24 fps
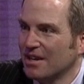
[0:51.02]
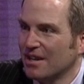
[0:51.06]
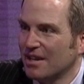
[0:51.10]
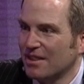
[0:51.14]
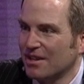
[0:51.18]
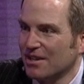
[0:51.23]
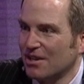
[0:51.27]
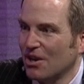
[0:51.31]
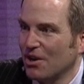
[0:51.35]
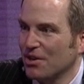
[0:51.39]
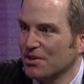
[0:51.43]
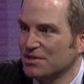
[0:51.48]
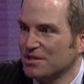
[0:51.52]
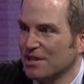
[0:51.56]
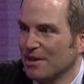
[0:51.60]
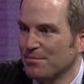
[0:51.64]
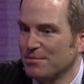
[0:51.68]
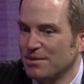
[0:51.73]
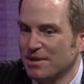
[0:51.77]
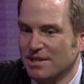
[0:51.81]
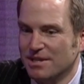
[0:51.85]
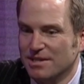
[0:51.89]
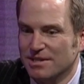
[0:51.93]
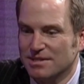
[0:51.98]
The
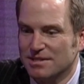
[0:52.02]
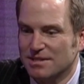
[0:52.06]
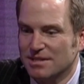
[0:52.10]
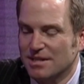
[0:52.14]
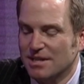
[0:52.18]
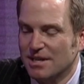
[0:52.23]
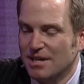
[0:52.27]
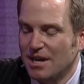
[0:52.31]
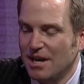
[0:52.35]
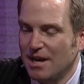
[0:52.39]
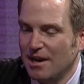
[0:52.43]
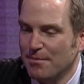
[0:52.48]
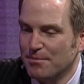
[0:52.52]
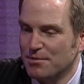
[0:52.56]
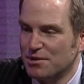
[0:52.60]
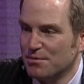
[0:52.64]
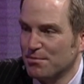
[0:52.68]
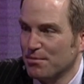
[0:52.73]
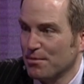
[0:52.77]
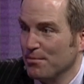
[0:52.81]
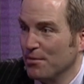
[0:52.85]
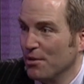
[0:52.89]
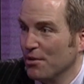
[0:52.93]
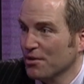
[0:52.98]
concept is to
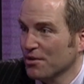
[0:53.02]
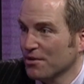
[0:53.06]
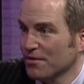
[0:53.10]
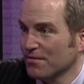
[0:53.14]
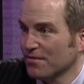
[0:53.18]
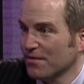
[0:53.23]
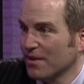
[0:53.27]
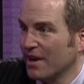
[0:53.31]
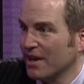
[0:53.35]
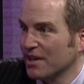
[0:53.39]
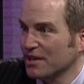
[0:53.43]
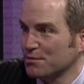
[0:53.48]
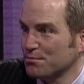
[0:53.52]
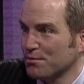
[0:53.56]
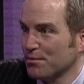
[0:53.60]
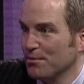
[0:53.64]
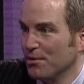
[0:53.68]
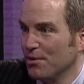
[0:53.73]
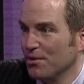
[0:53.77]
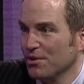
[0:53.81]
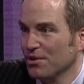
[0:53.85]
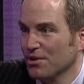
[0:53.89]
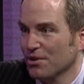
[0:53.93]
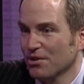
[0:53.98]
promote your friends,
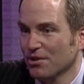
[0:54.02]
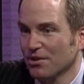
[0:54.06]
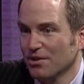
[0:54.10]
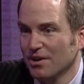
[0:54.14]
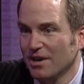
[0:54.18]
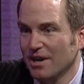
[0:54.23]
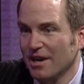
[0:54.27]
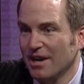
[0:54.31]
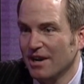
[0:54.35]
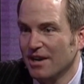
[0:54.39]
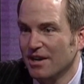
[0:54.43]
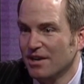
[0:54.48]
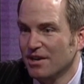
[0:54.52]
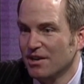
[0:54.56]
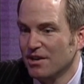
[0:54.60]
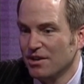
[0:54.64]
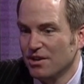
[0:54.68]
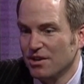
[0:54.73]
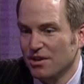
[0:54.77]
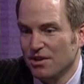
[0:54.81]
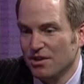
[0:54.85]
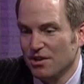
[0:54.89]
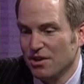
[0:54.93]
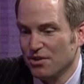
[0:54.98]
promote your
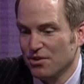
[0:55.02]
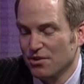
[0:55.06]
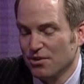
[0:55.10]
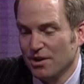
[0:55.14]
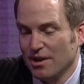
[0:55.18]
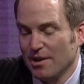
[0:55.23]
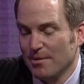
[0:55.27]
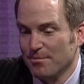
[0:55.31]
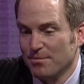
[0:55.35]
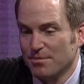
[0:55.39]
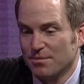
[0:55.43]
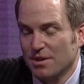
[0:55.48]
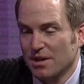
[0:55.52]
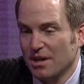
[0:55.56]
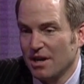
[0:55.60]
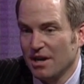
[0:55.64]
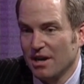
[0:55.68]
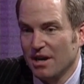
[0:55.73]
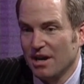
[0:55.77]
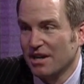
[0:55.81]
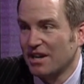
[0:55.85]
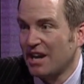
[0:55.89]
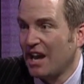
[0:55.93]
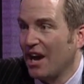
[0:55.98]

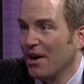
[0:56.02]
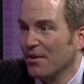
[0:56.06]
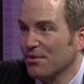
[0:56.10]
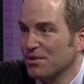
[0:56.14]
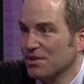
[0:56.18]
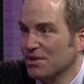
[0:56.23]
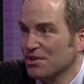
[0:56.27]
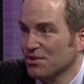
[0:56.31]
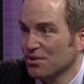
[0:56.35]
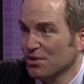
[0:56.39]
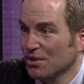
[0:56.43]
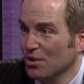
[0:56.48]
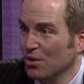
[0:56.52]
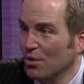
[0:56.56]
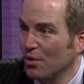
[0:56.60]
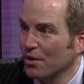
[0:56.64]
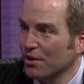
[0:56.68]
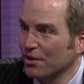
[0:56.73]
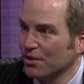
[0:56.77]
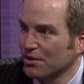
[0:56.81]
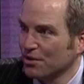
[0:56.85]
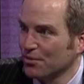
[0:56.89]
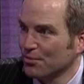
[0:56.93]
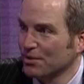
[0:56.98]
accountant, your
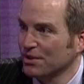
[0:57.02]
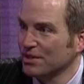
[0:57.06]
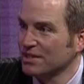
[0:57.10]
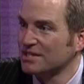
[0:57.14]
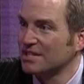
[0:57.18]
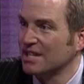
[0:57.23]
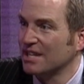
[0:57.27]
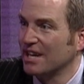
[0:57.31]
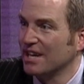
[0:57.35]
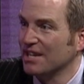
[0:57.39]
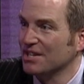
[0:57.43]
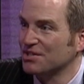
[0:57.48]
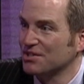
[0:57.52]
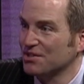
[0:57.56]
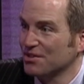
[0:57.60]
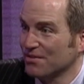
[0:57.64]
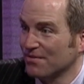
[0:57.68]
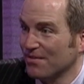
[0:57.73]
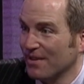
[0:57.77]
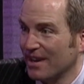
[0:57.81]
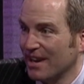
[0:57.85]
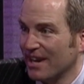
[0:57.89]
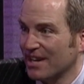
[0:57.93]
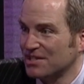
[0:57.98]
lawyer, your real estate agent, your
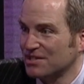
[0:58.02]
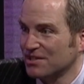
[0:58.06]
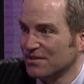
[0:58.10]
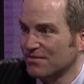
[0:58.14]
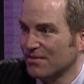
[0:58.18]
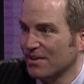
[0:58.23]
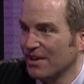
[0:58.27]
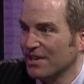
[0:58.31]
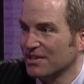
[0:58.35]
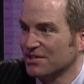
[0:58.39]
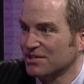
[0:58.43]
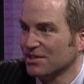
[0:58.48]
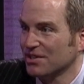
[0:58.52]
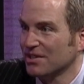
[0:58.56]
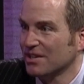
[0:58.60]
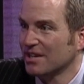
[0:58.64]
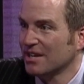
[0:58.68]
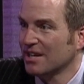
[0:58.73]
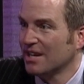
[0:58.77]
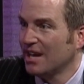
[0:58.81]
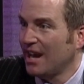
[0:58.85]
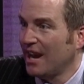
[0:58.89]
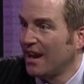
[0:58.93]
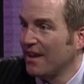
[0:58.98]
financial advisor,
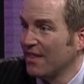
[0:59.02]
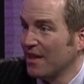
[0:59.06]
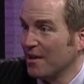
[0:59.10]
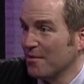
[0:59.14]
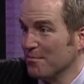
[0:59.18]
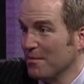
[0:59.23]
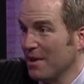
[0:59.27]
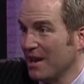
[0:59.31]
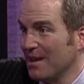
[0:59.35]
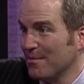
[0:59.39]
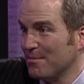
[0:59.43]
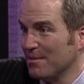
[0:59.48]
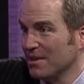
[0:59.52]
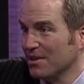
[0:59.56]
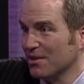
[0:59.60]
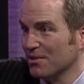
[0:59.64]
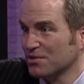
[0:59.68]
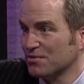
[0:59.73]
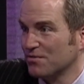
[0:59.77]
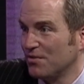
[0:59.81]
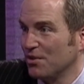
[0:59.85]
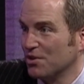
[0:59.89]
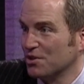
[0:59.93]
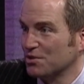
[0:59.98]
and then maybe
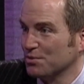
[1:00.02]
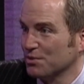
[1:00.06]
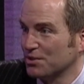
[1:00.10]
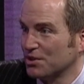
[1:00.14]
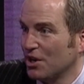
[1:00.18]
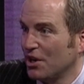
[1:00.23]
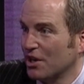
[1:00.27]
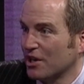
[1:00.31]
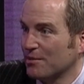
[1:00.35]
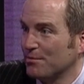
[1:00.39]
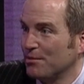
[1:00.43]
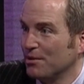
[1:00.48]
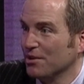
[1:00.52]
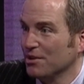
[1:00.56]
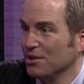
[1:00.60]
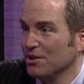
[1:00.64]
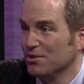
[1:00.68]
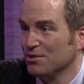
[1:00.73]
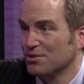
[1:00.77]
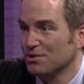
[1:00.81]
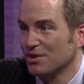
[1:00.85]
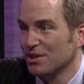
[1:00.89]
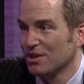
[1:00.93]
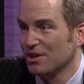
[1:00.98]
those folks will talk about
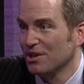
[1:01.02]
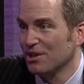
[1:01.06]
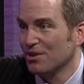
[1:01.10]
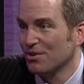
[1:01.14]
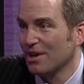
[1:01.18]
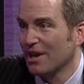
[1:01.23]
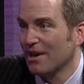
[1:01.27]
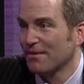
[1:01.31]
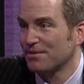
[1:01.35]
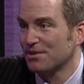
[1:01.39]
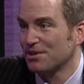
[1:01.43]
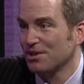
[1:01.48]
you so that you don't have to